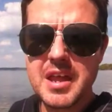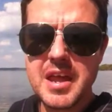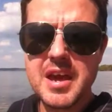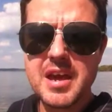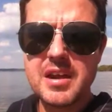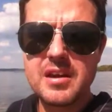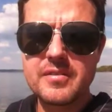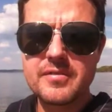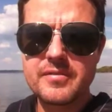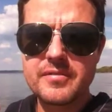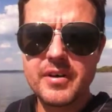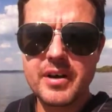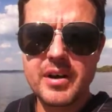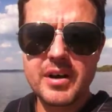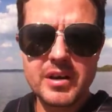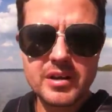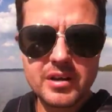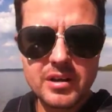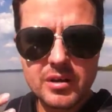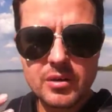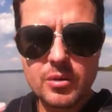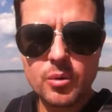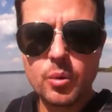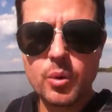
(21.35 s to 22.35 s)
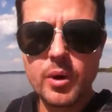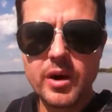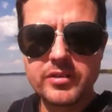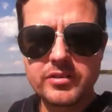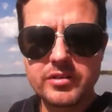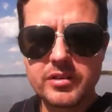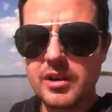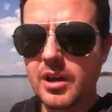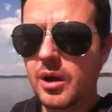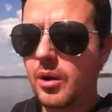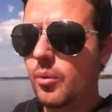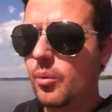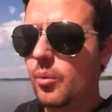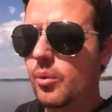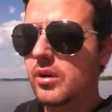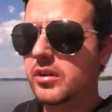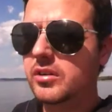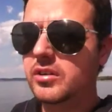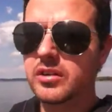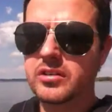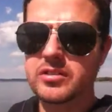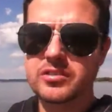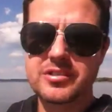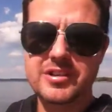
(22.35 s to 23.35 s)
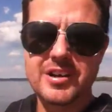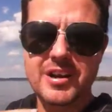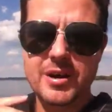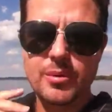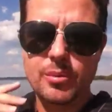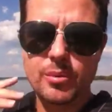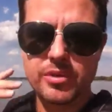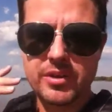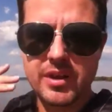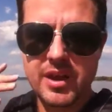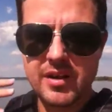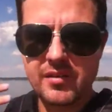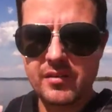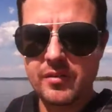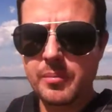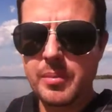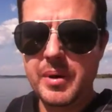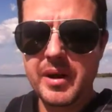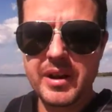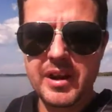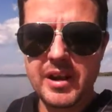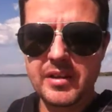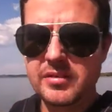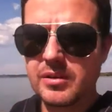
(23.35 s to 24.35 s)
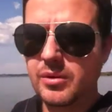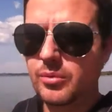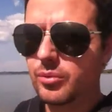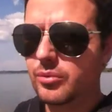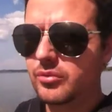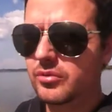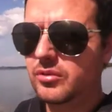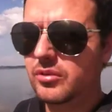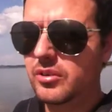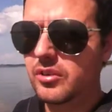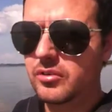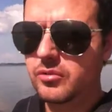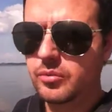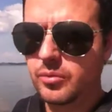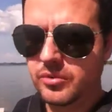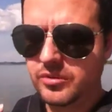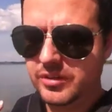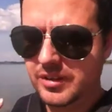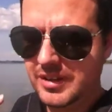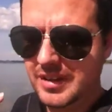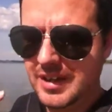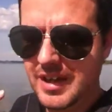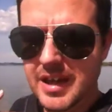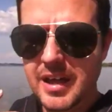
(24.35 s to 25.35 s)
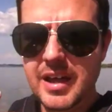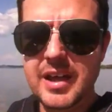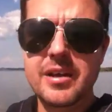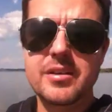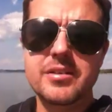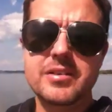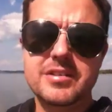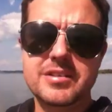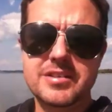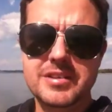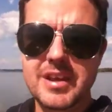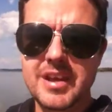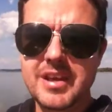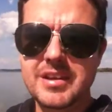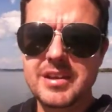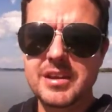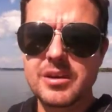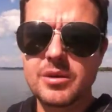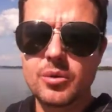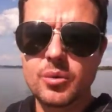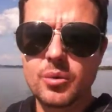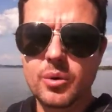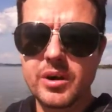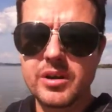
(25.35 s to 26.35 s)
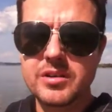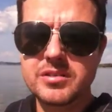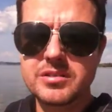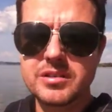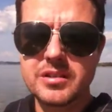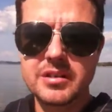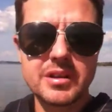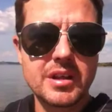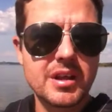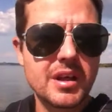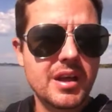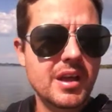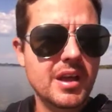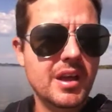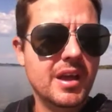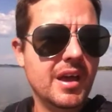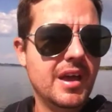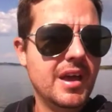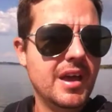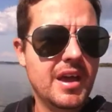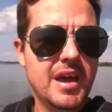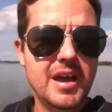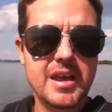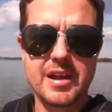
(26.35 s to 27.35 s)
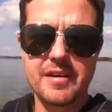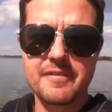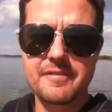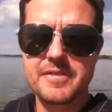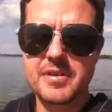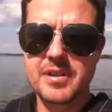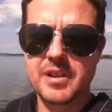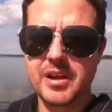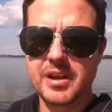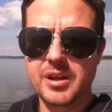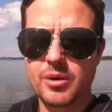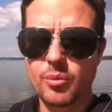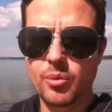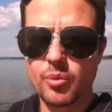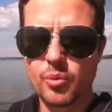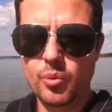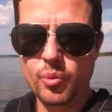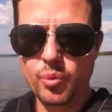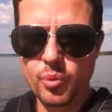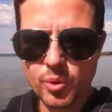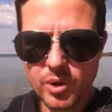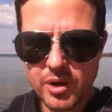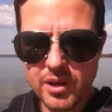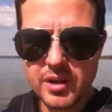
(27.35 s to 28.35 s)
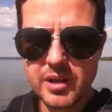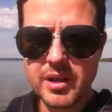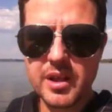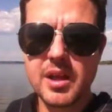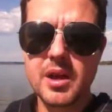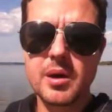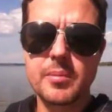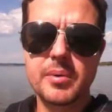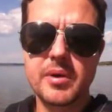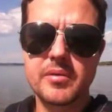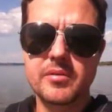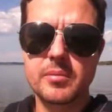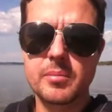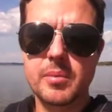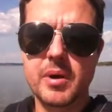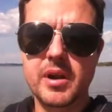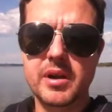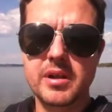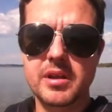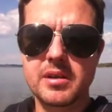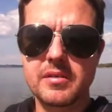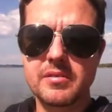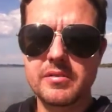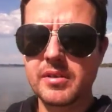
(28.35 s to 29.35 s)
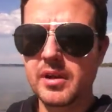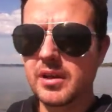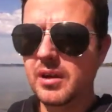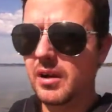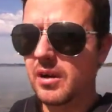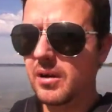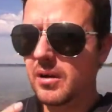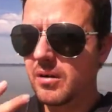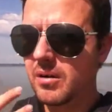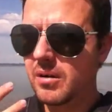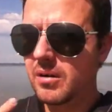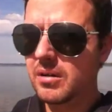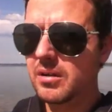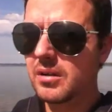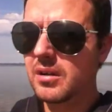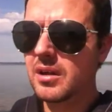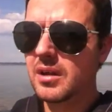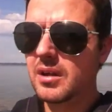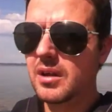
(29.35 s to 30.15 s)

I had a very good question I wanted to share with everybody out there. This was an outstanding question and I feel like it would really help everybody if they heard